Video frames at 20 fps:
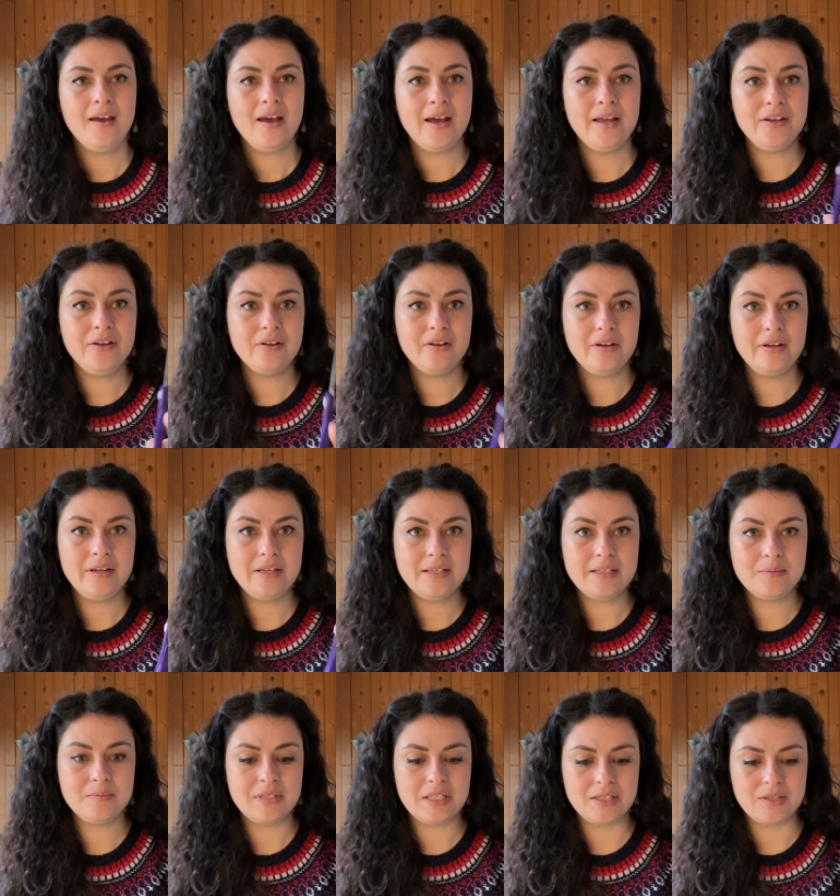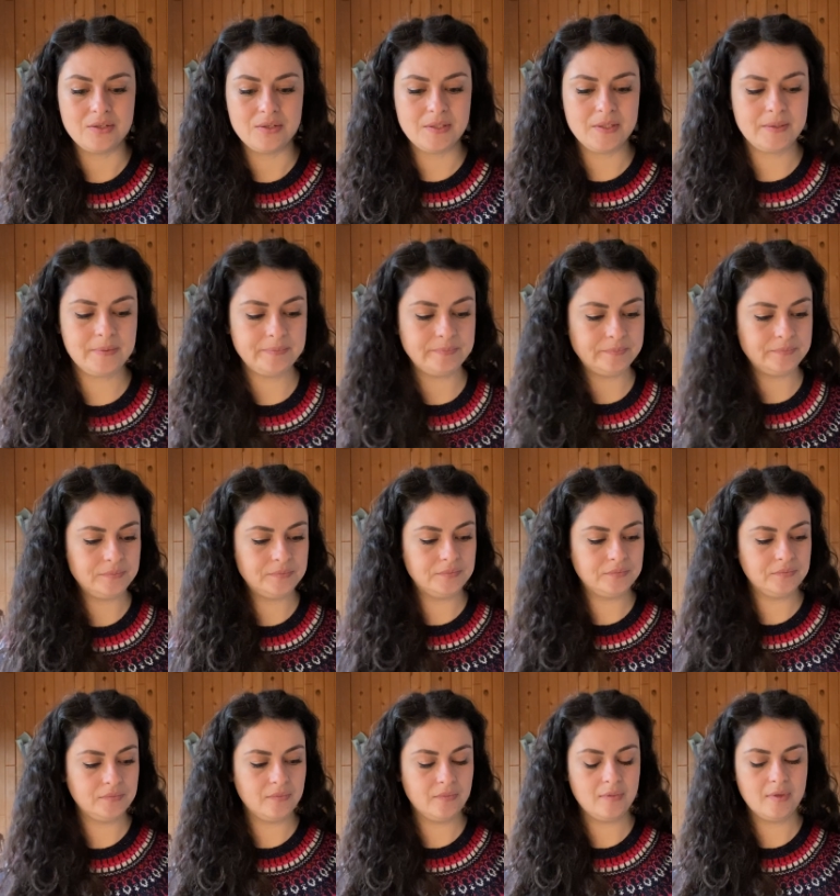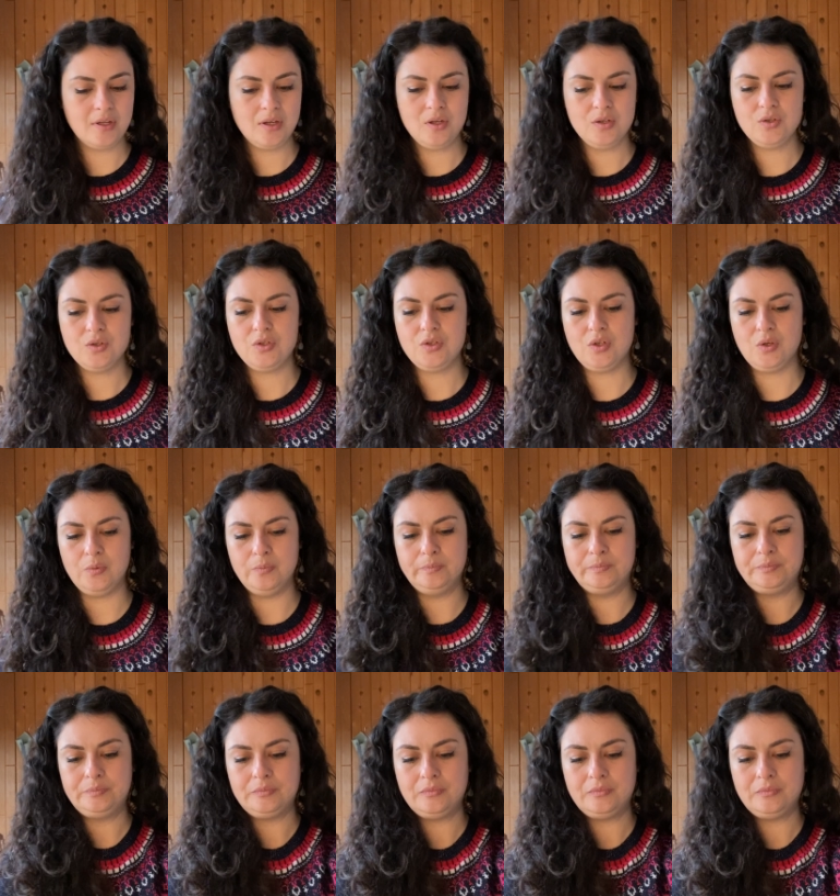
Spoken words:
And you're gonna need some scissors. So,